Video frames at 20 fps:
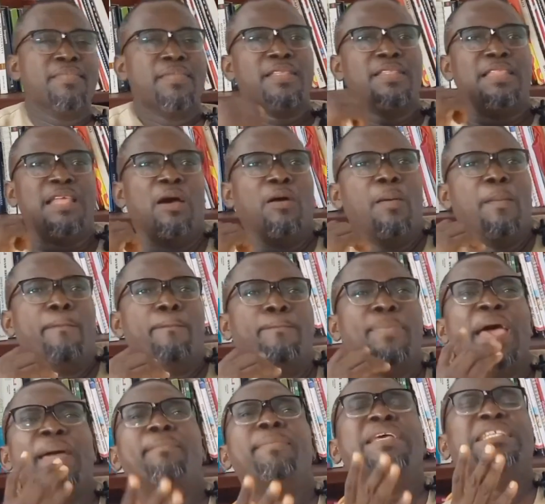Now,
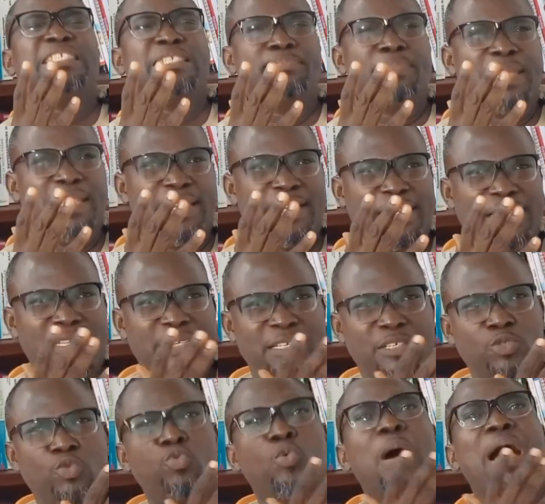permit me
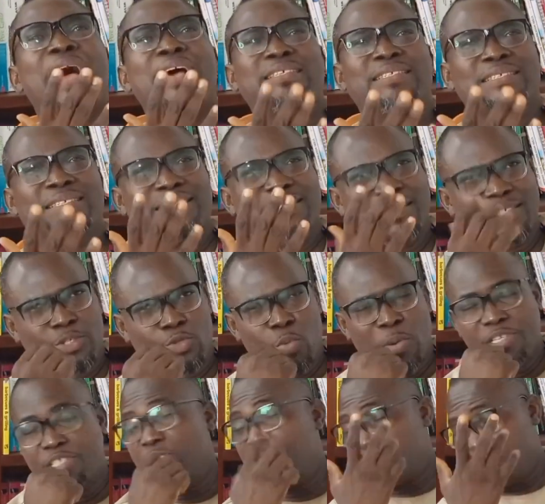to ask this
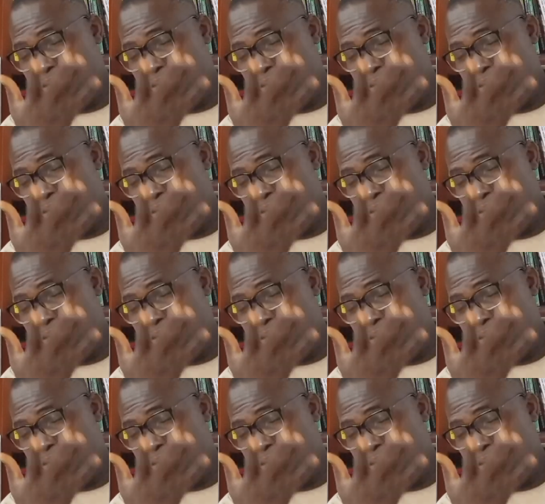question.